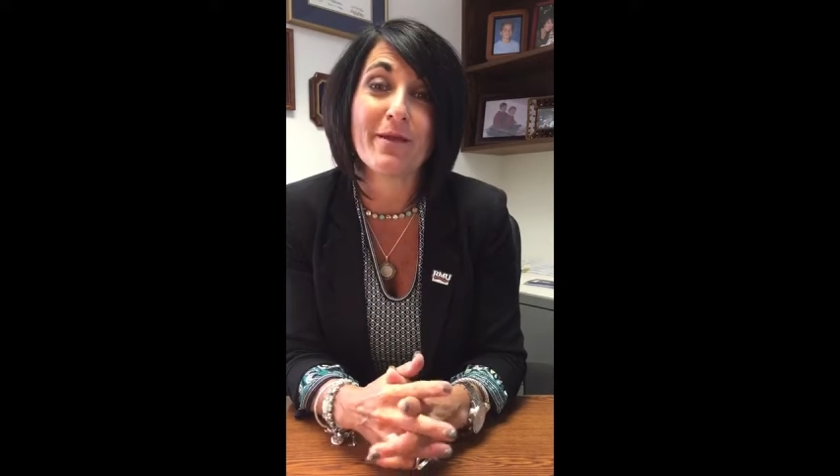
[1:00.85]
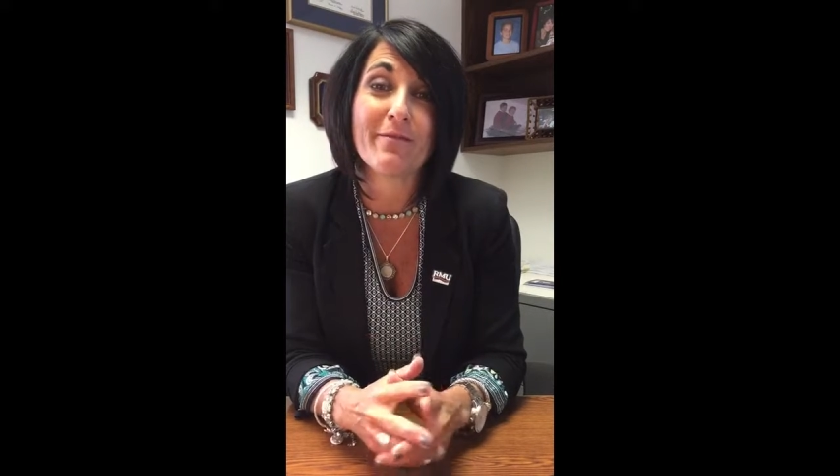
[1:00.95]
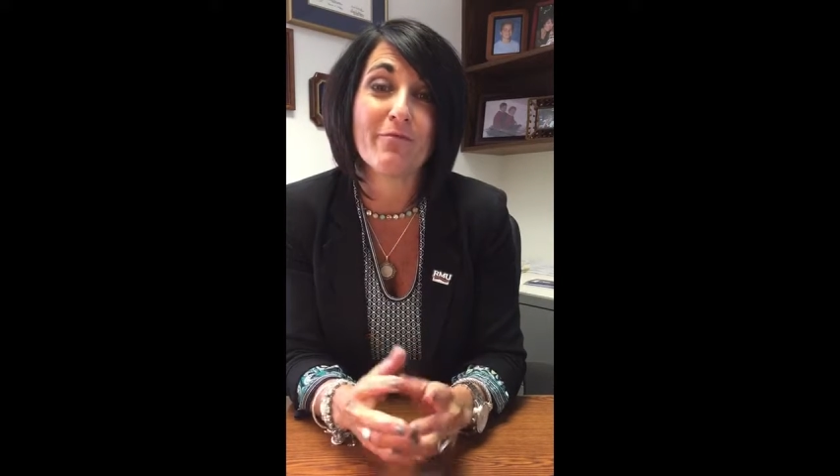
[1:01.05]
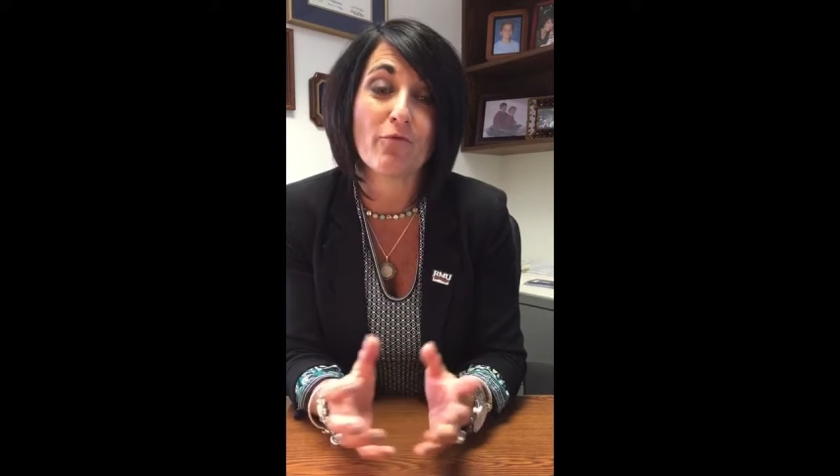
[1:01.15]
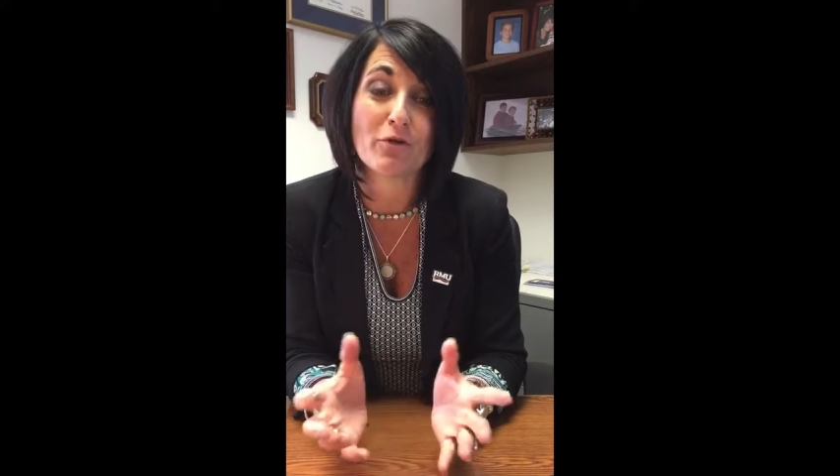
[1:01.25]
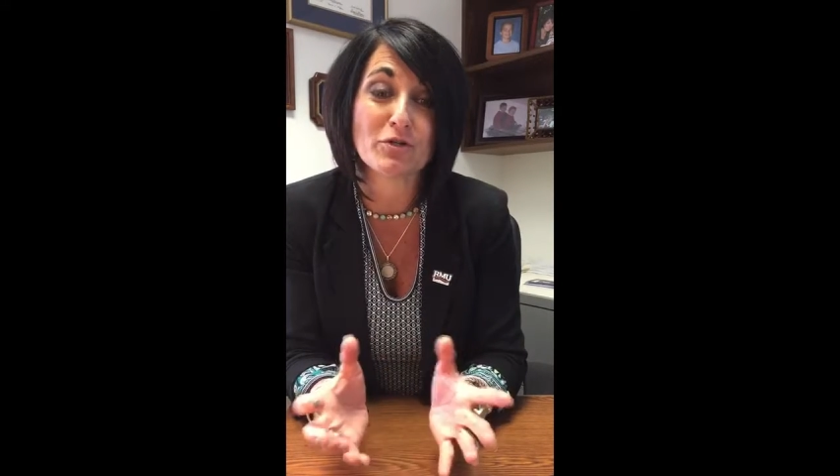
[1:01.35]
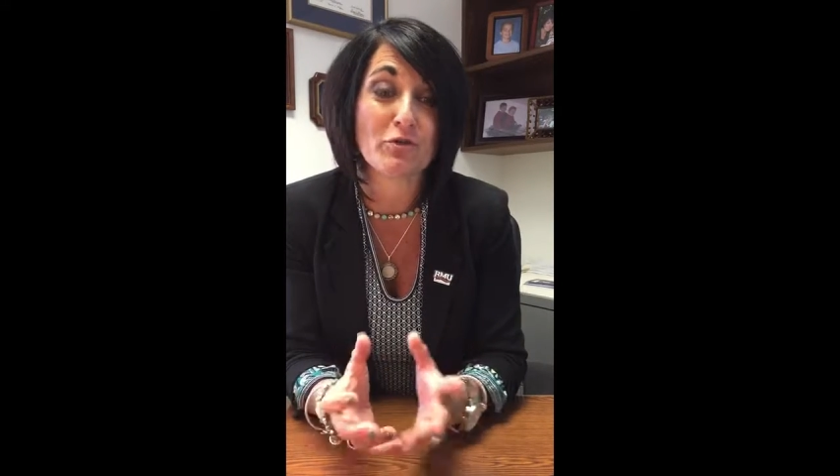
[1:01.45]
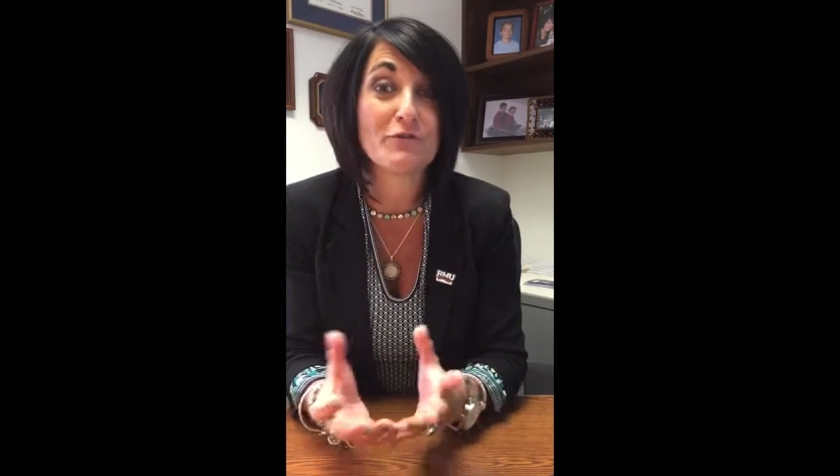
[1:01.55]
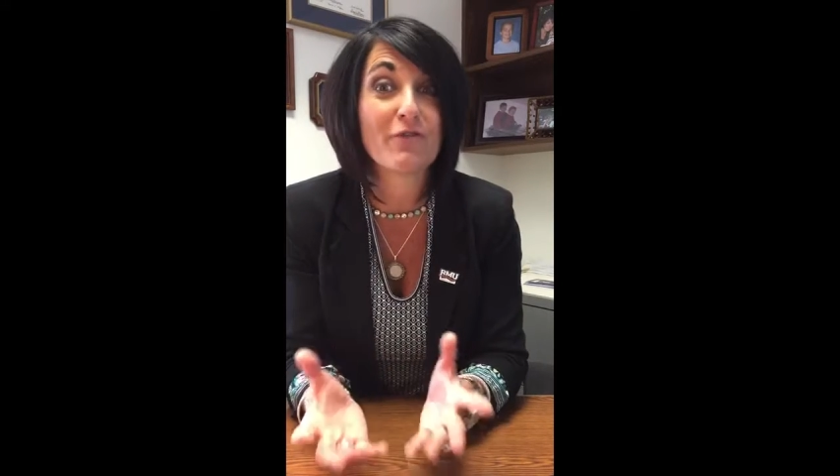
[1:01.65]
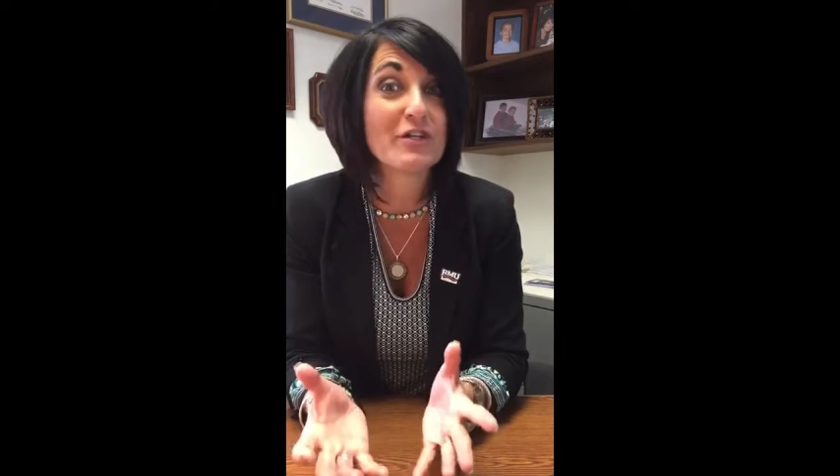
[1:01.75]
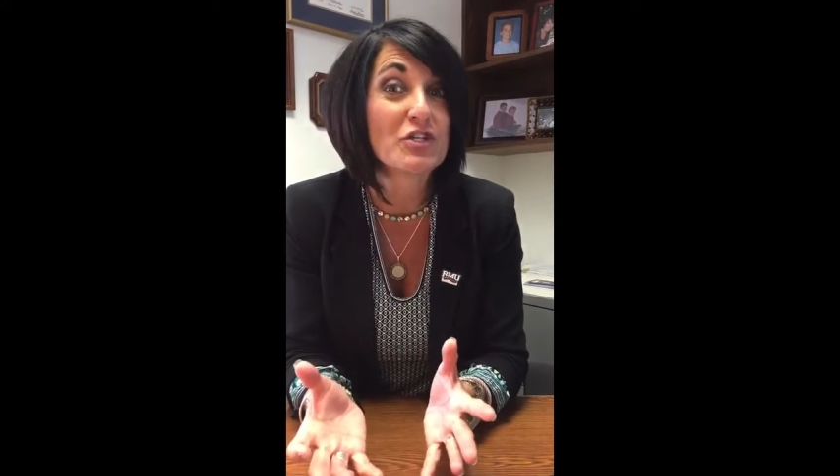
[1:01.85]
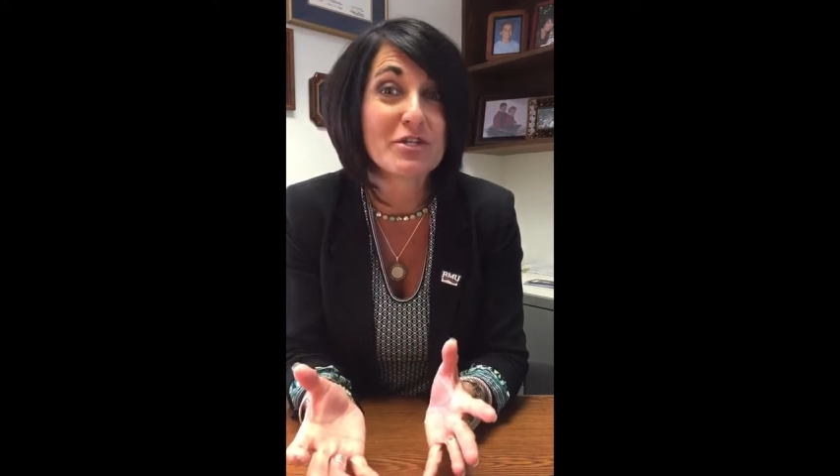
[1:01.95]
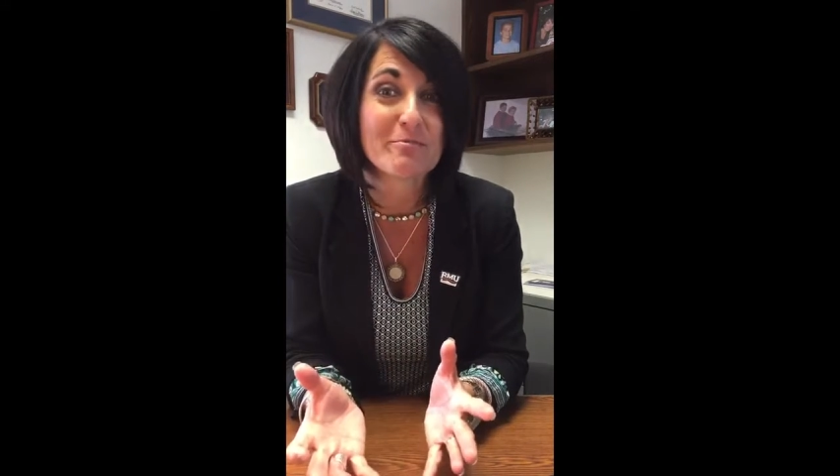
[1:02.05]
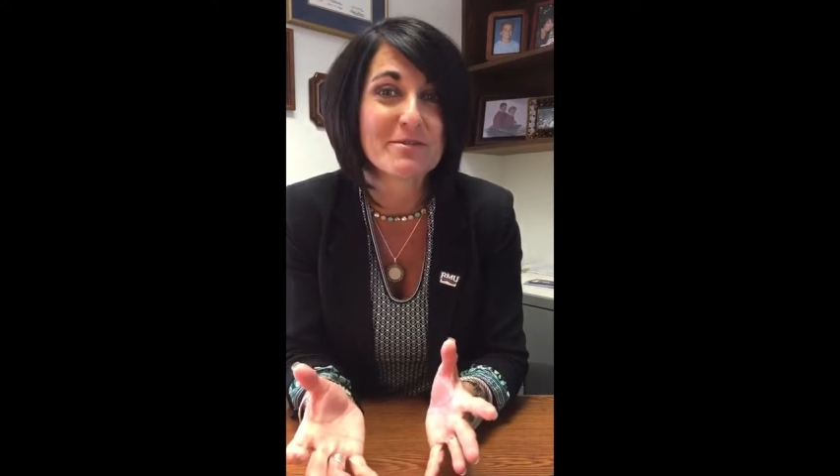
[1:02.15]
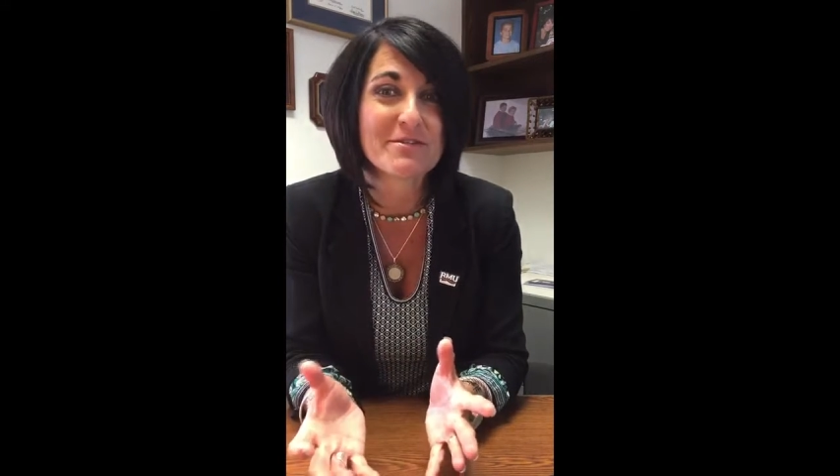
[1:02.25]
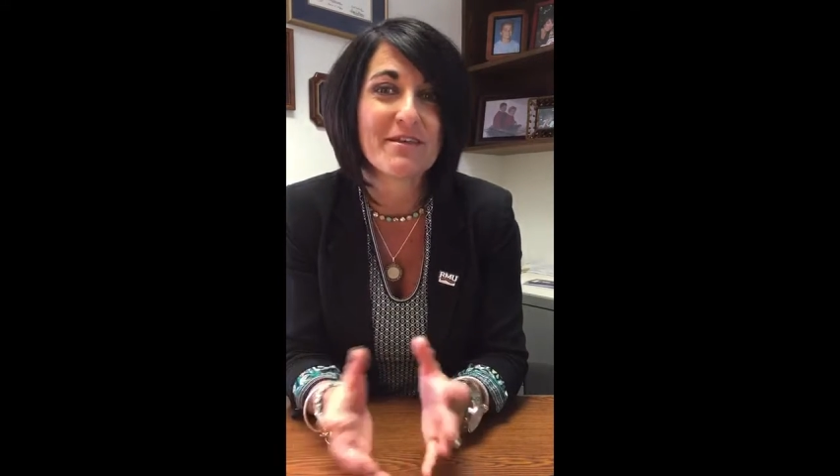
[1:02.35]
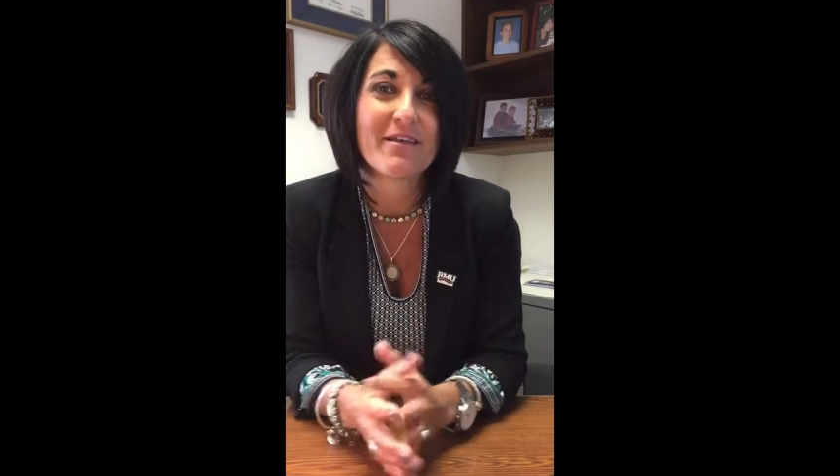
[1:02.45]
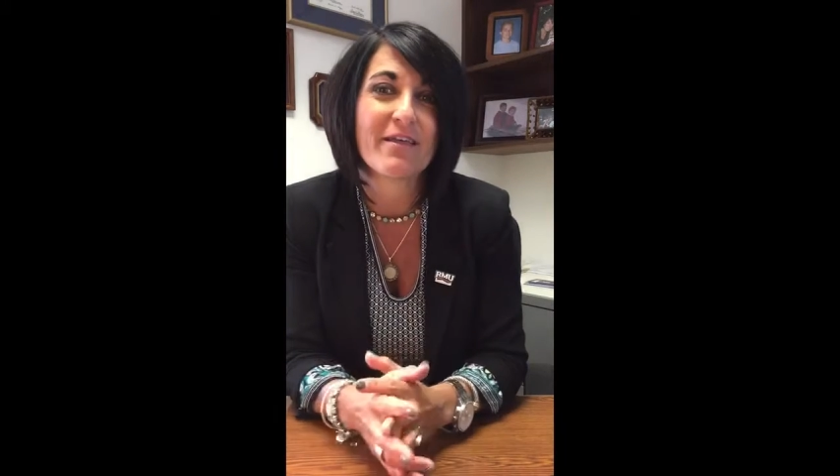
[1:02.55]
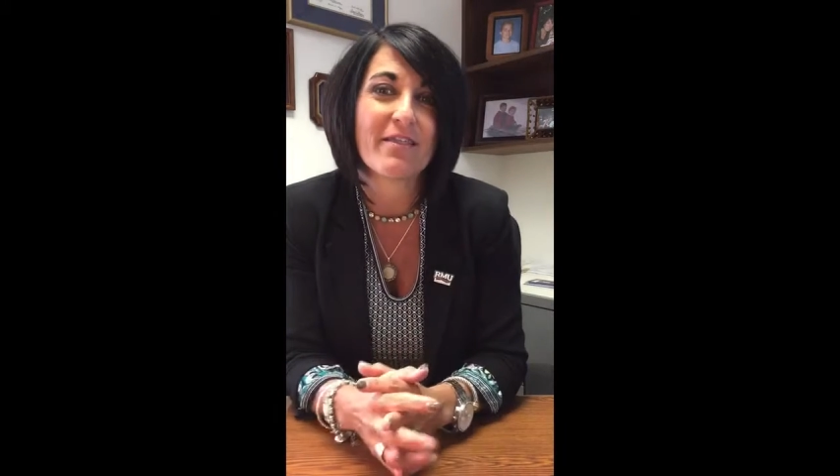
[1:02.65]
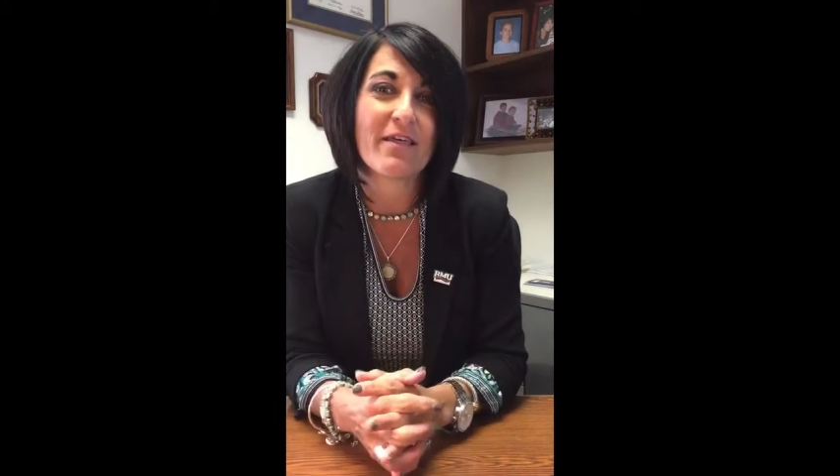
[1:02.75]
and forge those friendships
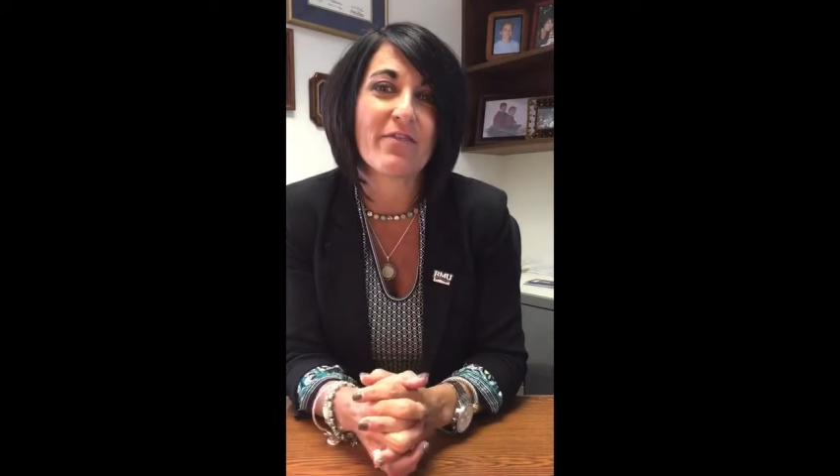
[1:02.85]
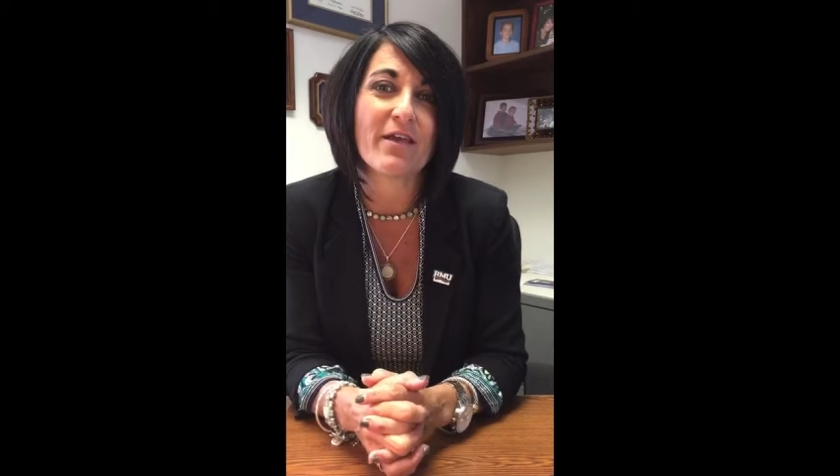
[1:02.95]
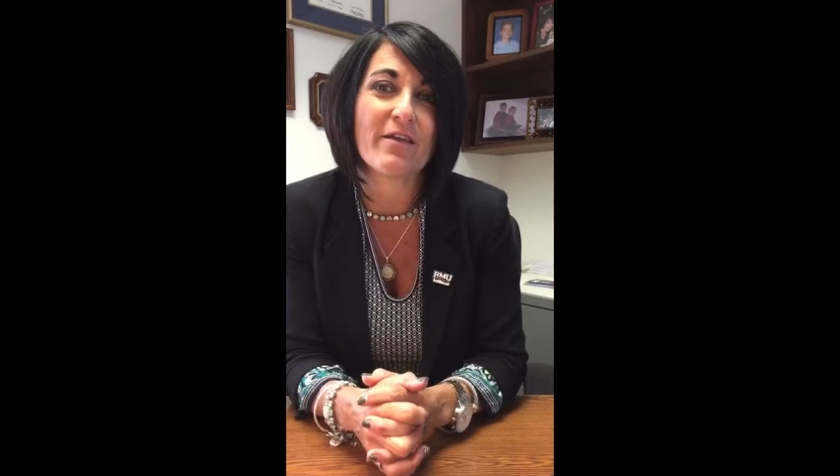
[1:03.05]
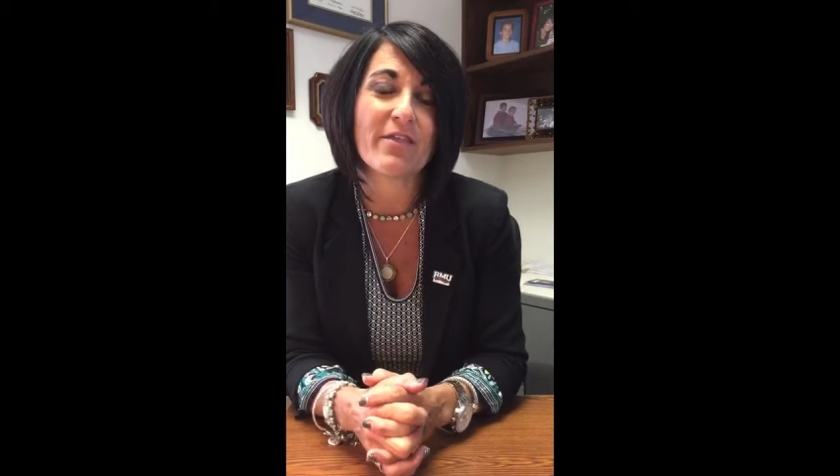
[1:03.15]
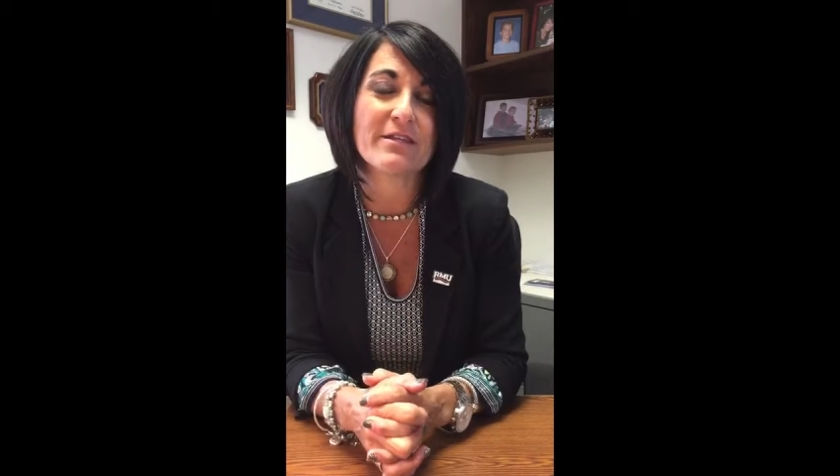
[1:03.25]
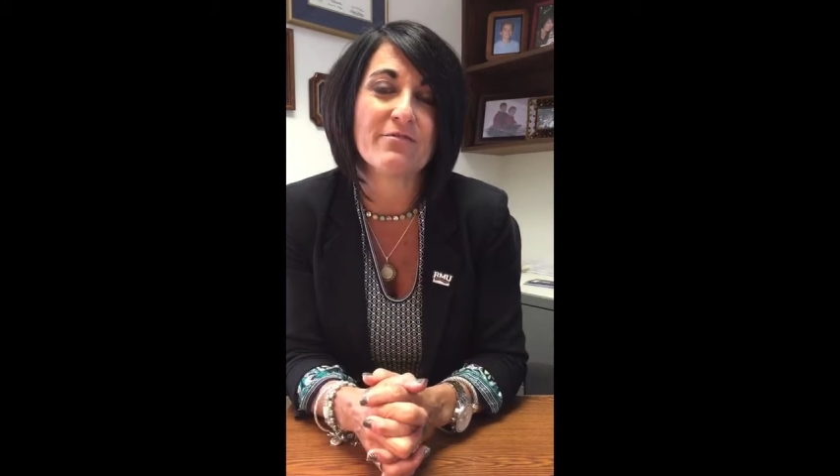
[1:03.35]
that they